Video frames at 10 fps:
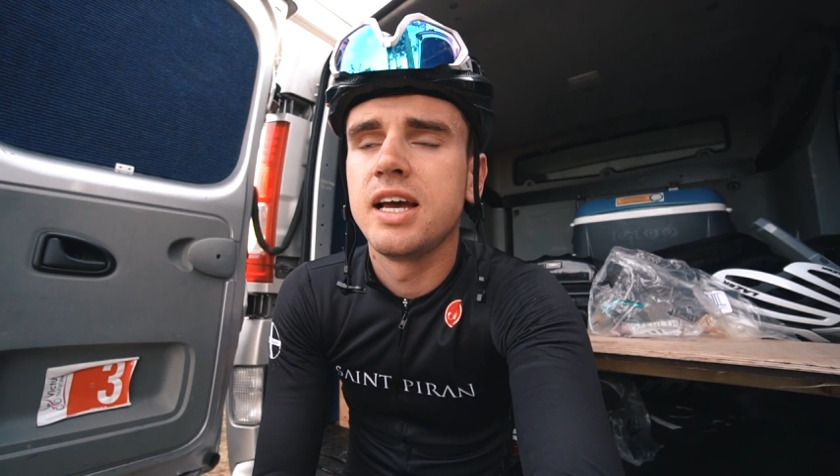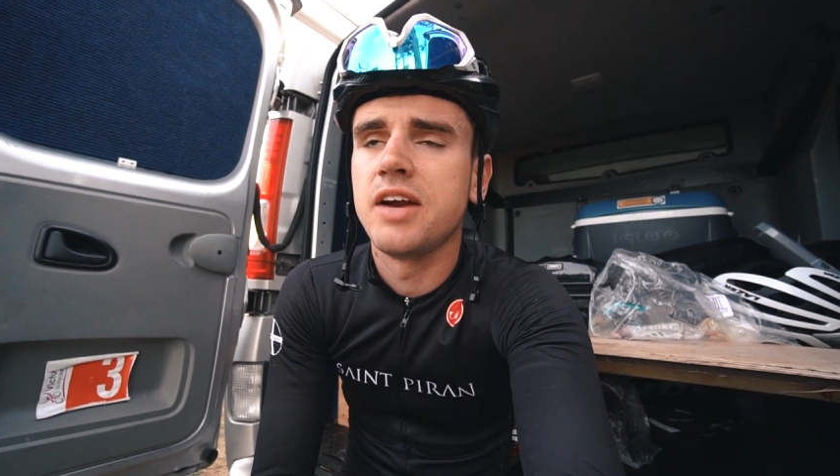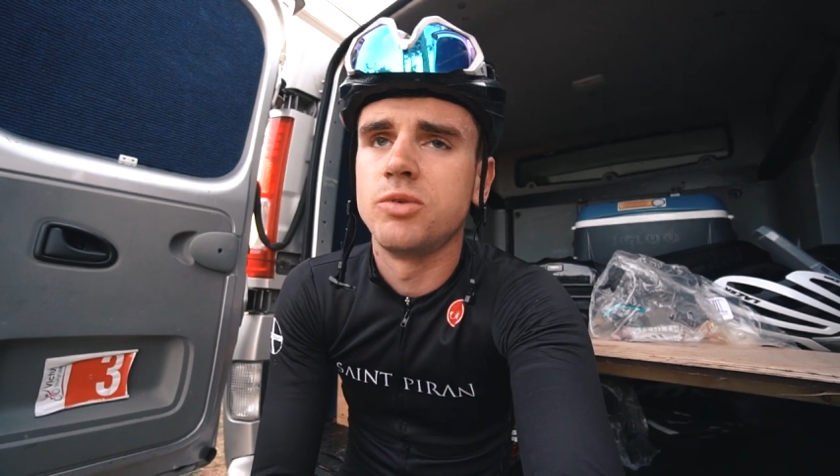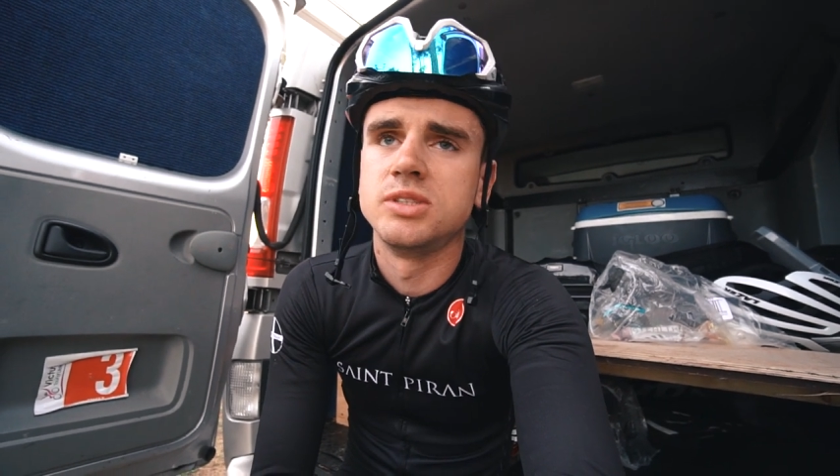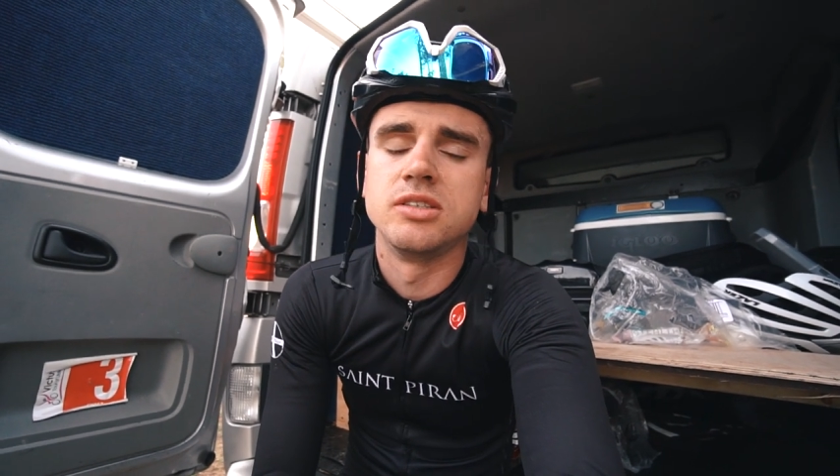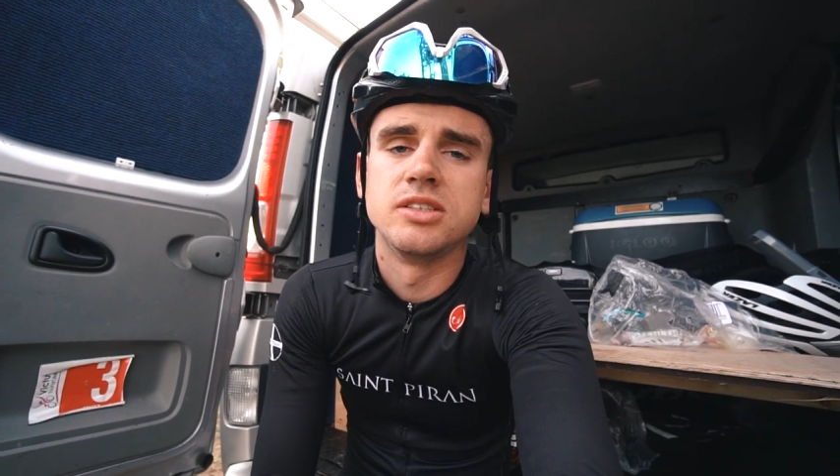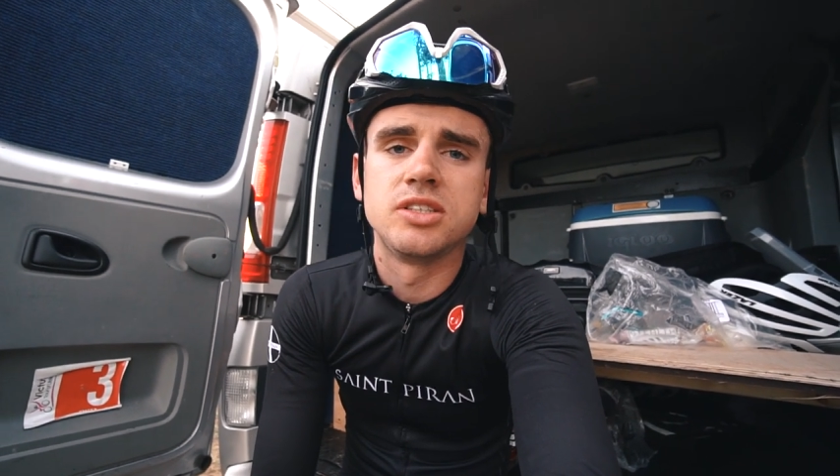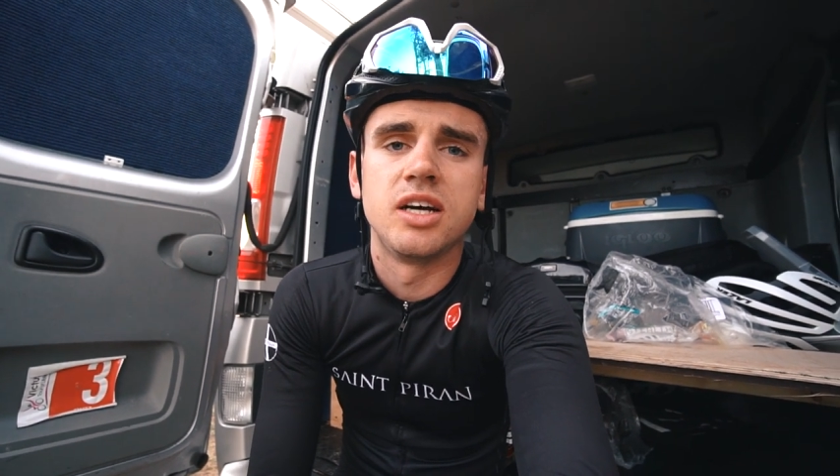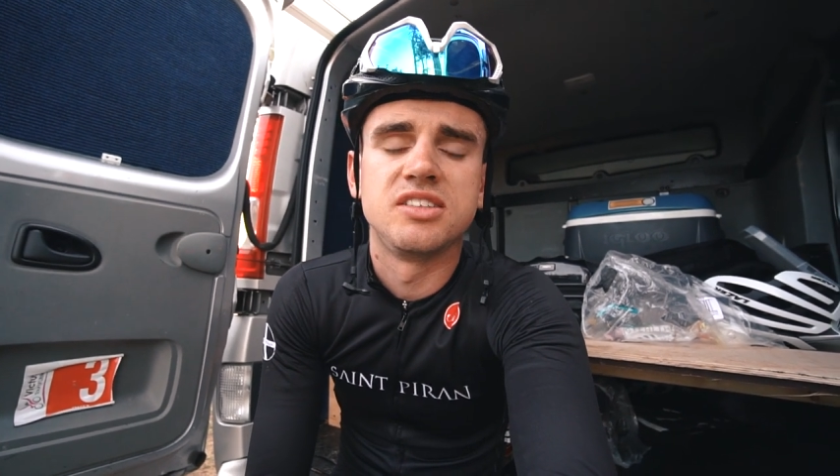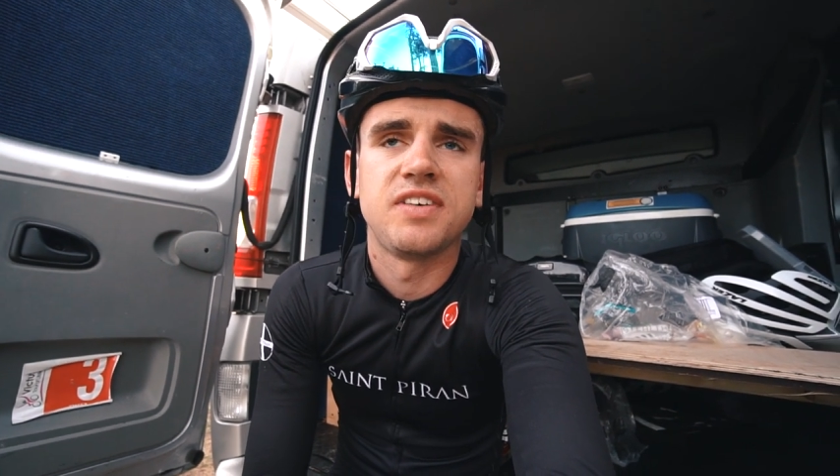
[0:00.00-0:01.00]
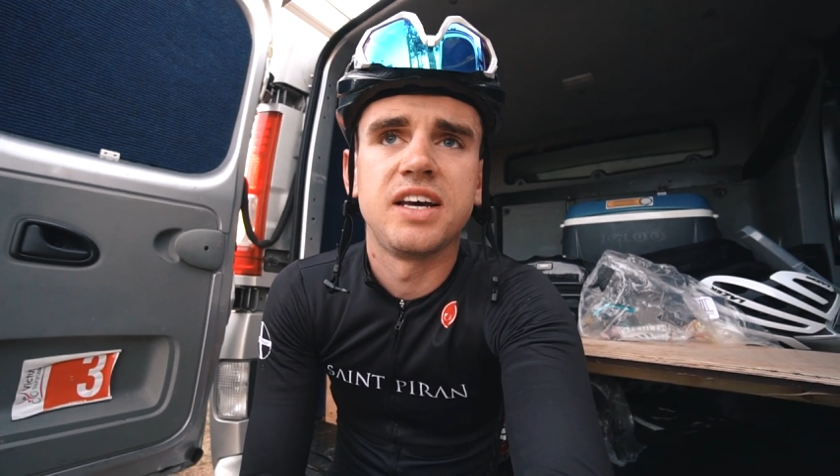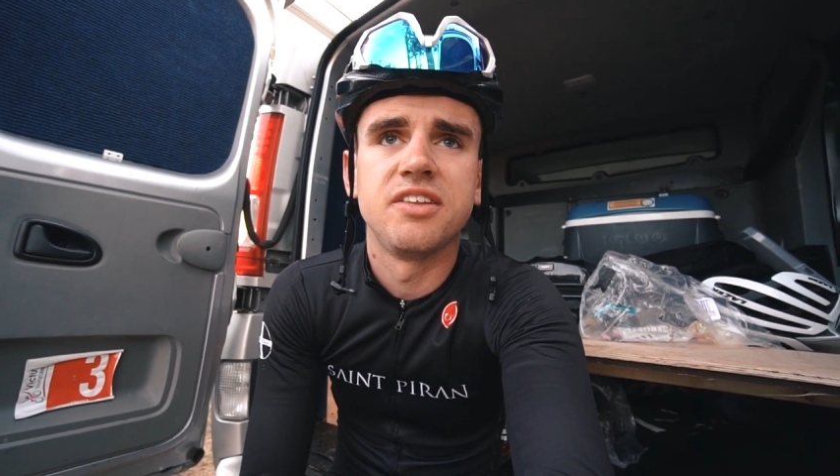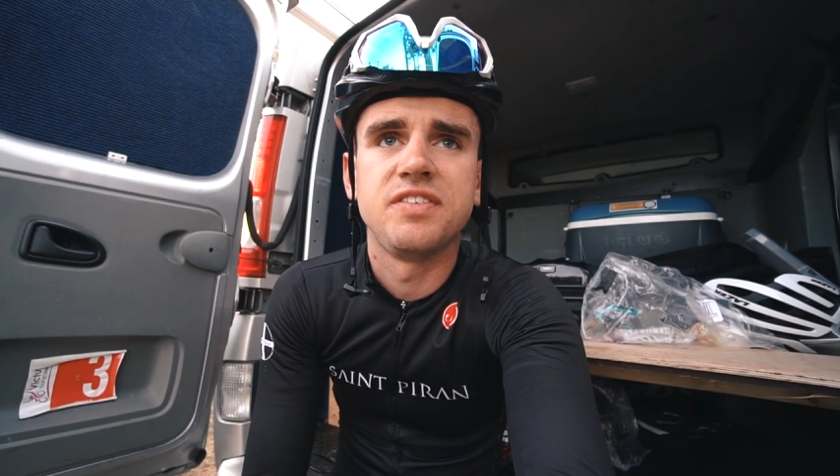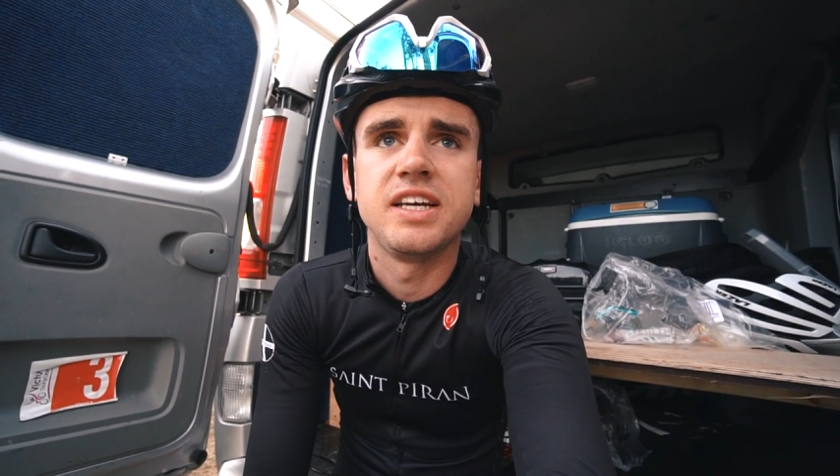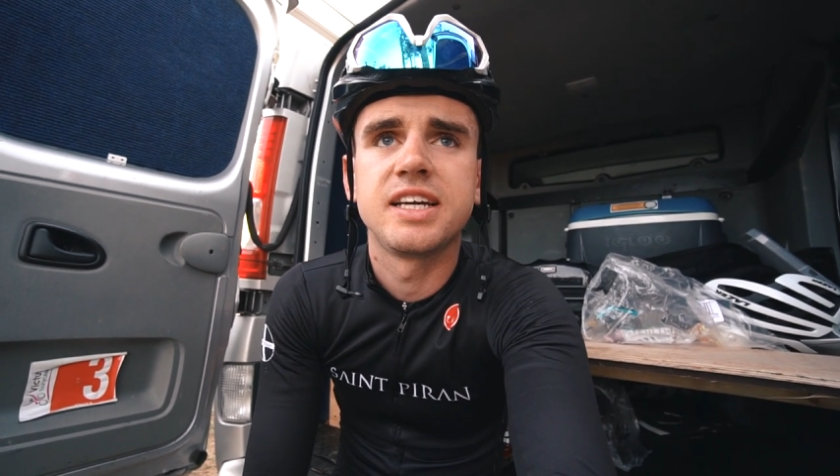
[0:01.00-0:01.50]
Everyone's starting to find
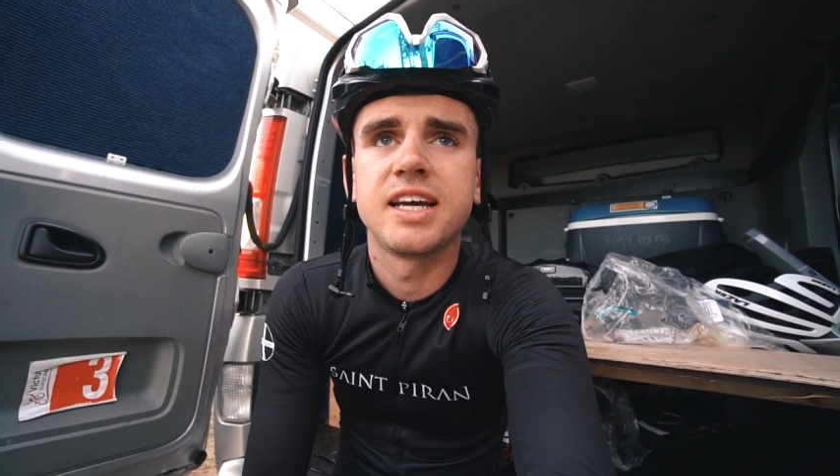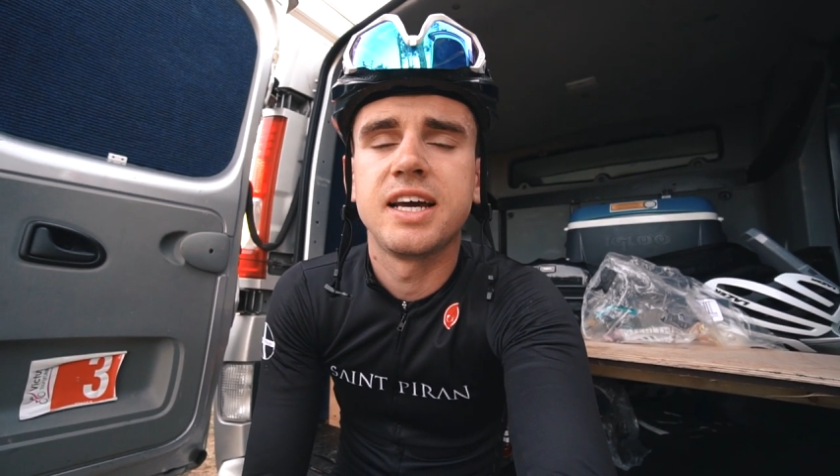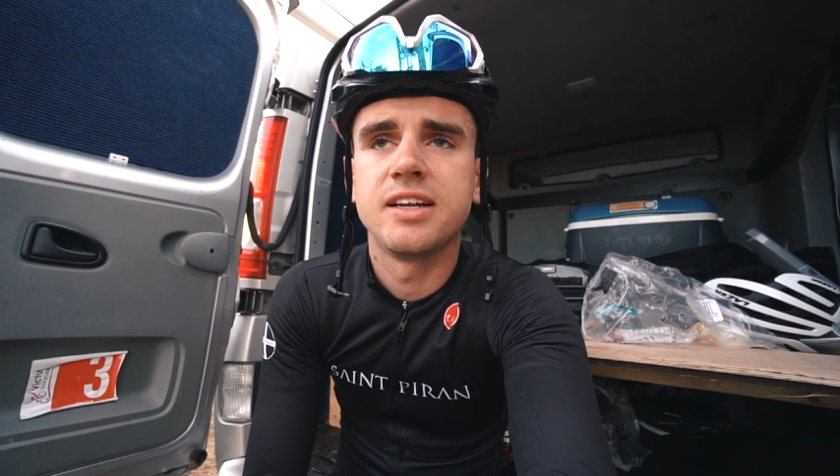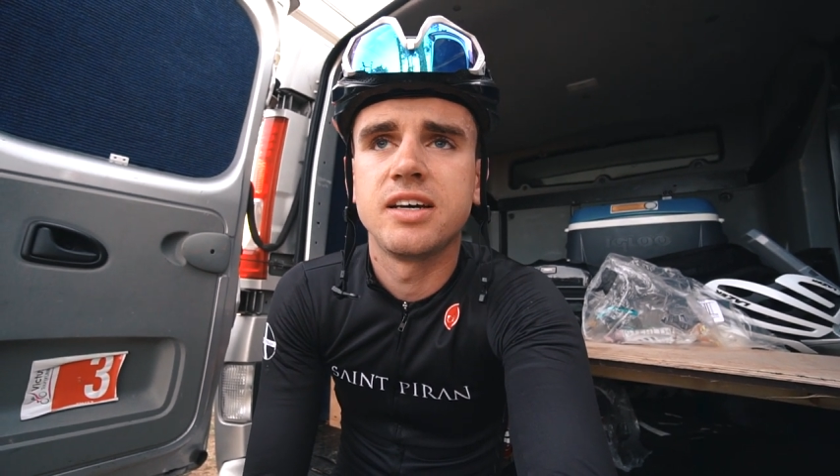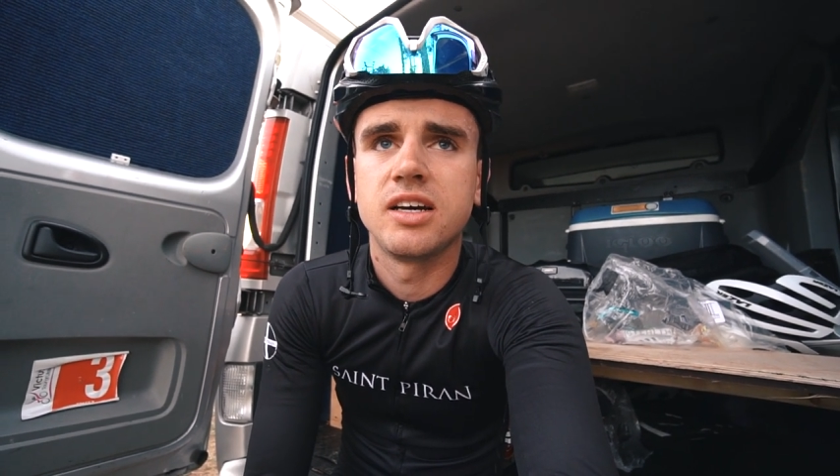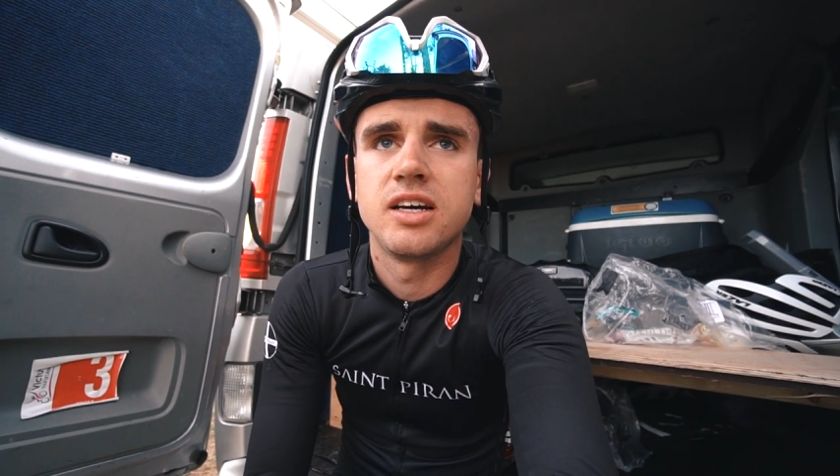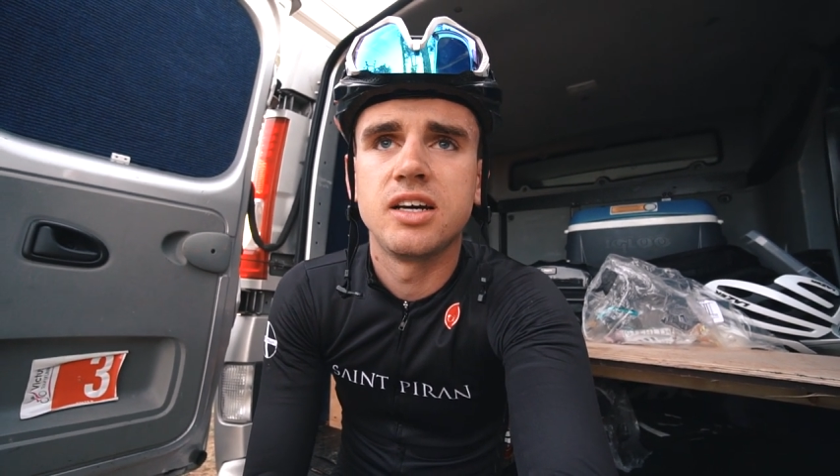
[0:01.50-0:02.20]
their feet again,